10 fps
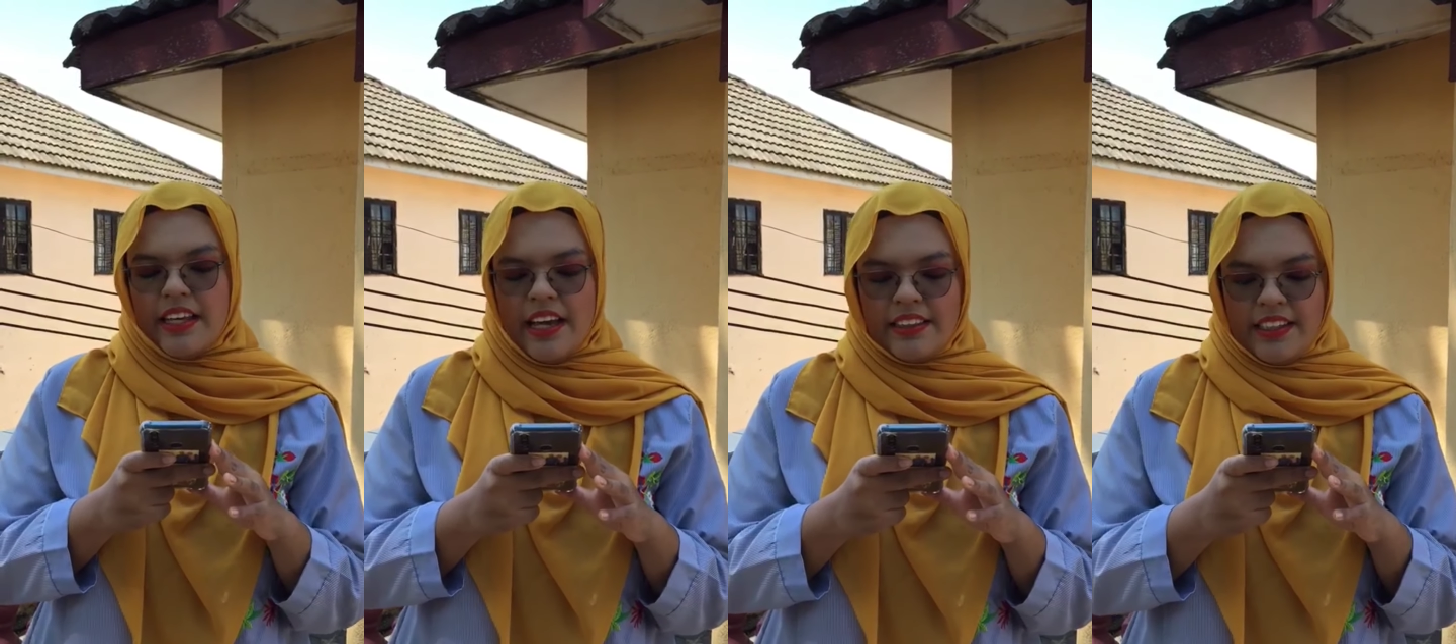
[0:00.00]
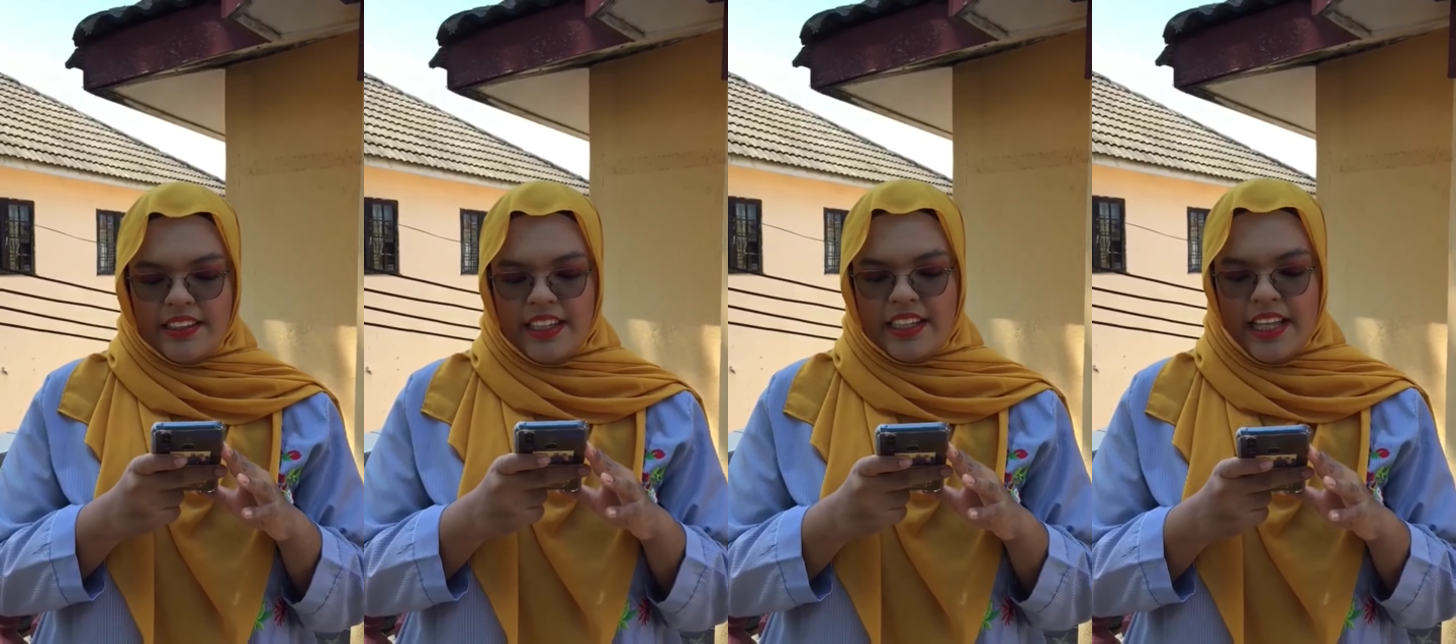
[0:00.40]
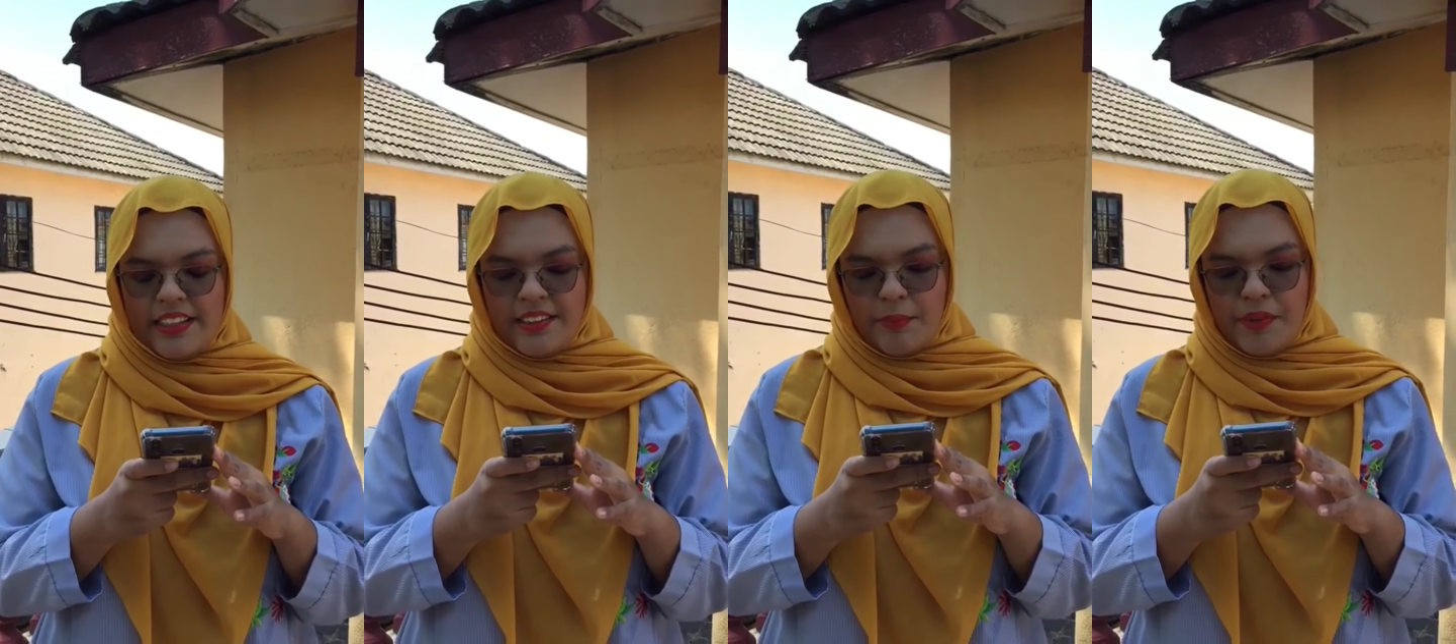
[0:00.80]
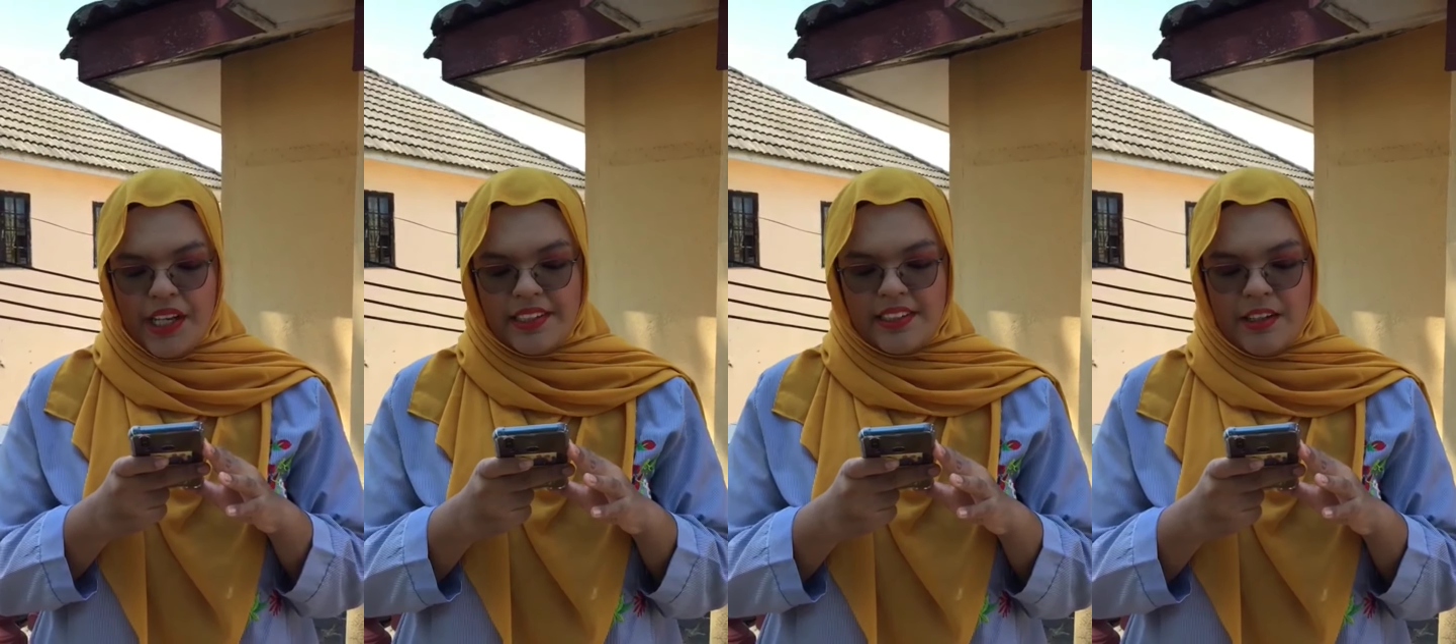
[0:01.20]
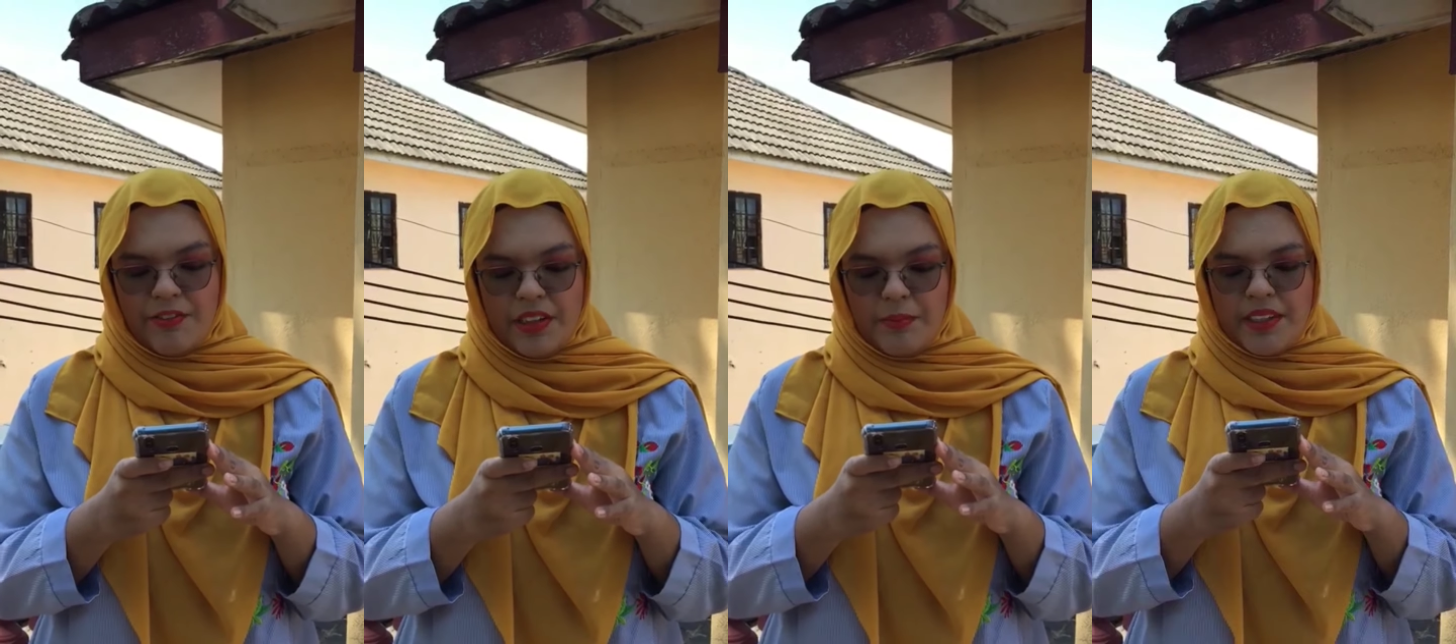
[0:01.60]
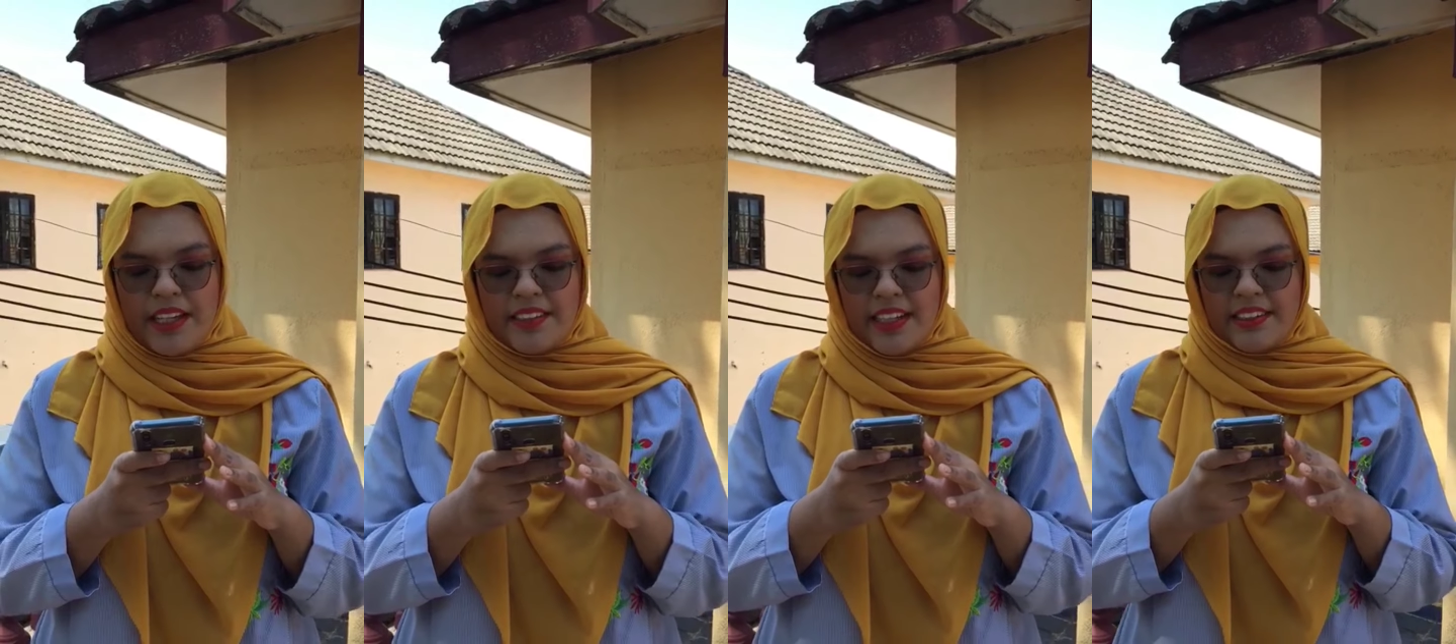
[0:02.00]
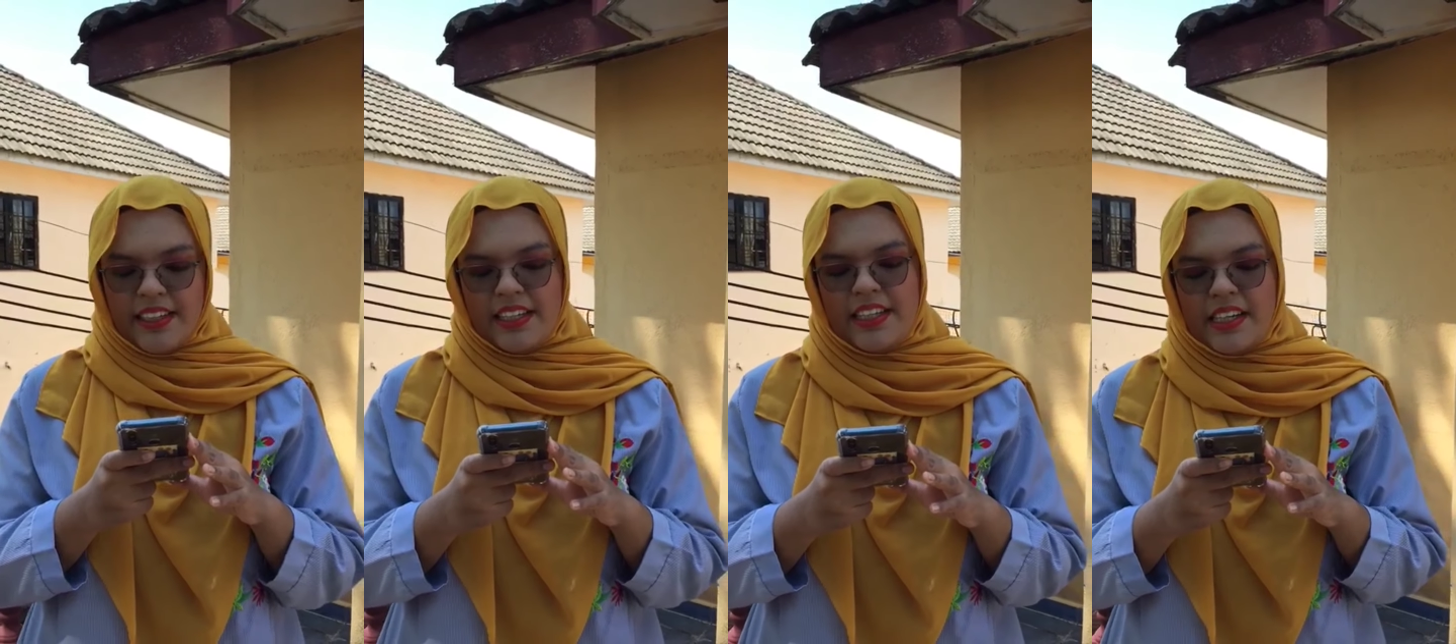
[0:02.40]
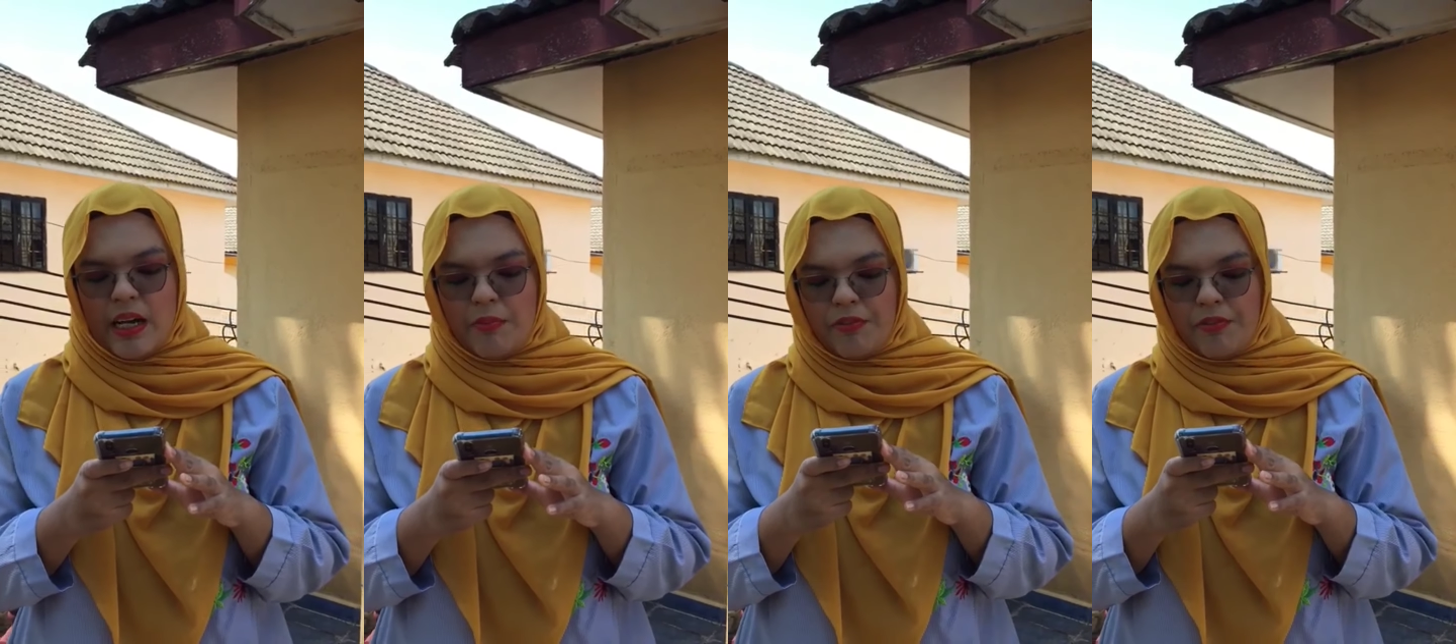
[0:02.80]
entity that separates the firm's assets and income